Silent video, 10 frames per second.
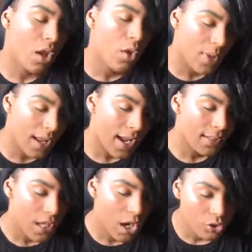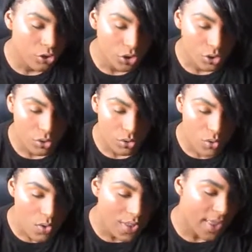When I tell
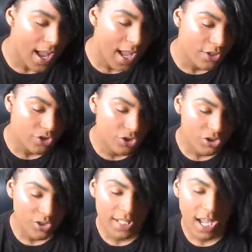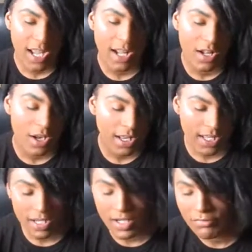you that shit just got
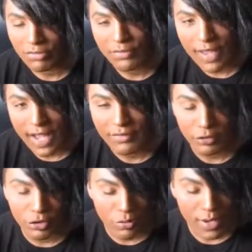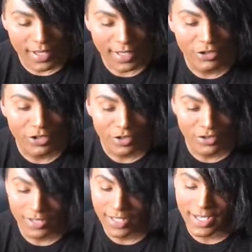heated real fast, real quick, and shit
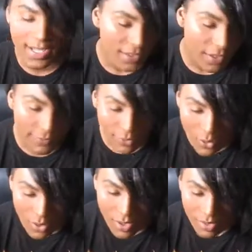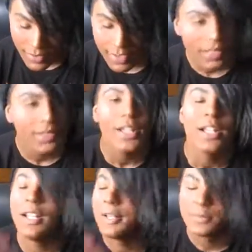just like hit the floor, like,
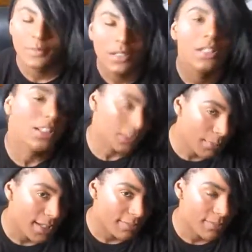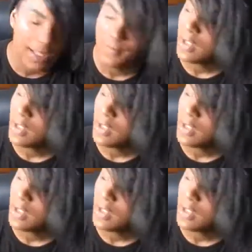let me explain.